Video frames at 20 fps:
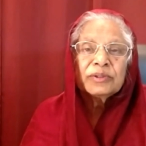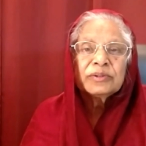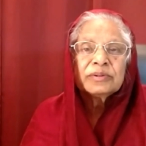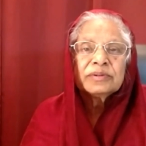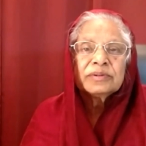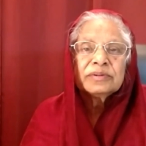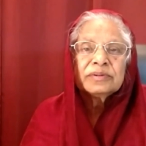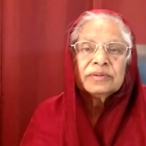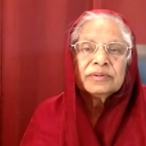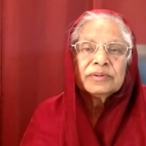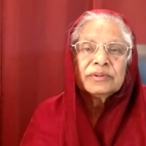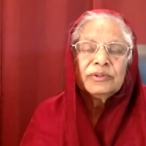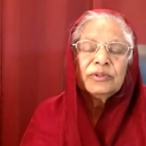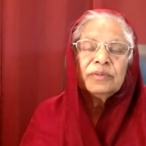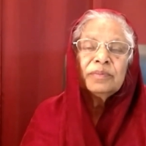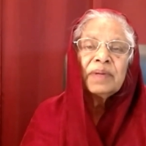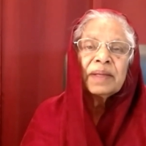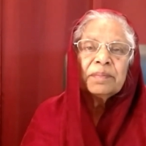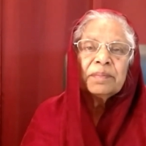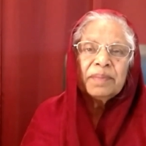to
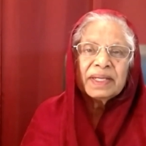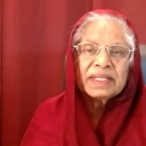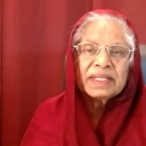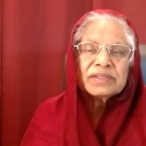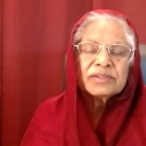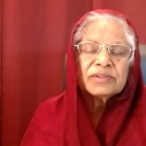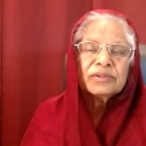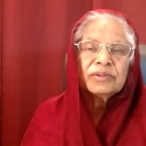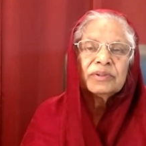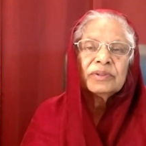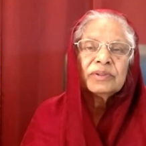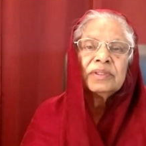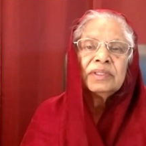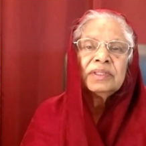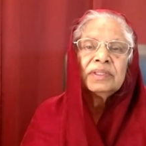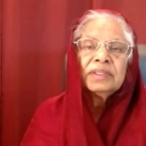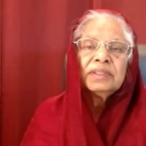do my best to